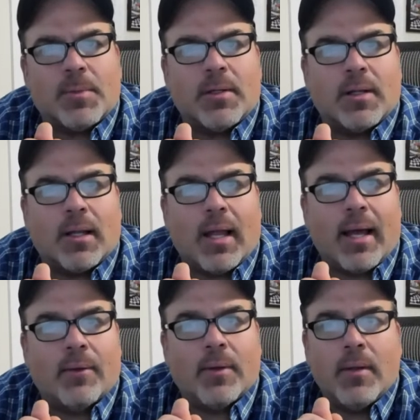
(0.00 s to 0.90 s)
in the
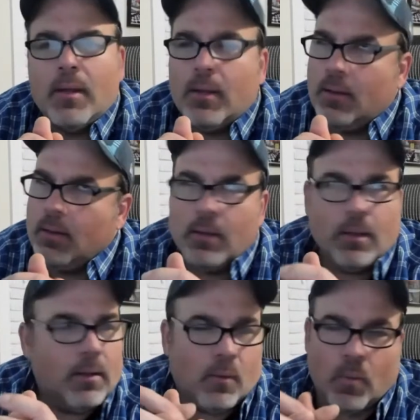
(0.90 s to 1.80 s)
cloud,
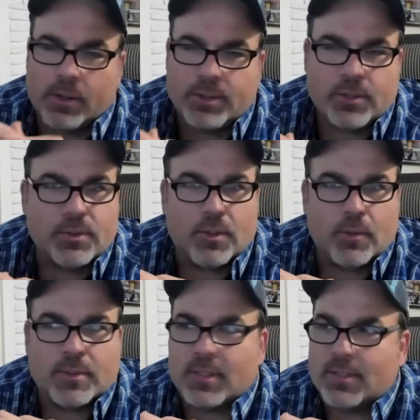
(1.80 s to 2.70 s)
once you do,
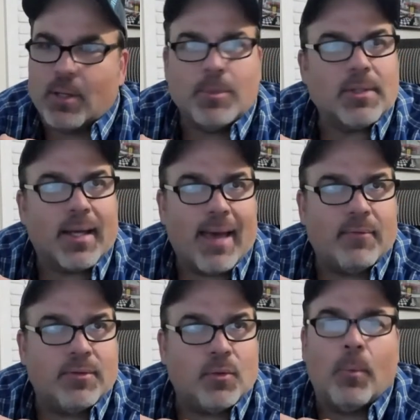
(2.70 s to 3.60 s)
it's almost like
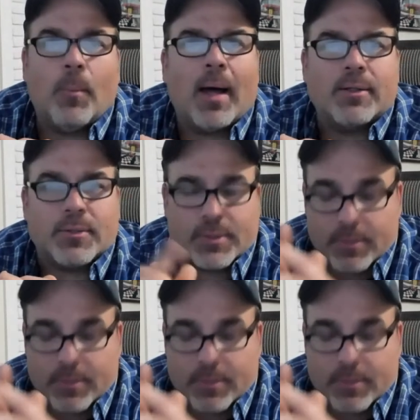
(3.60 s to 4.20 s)
having dual monitors.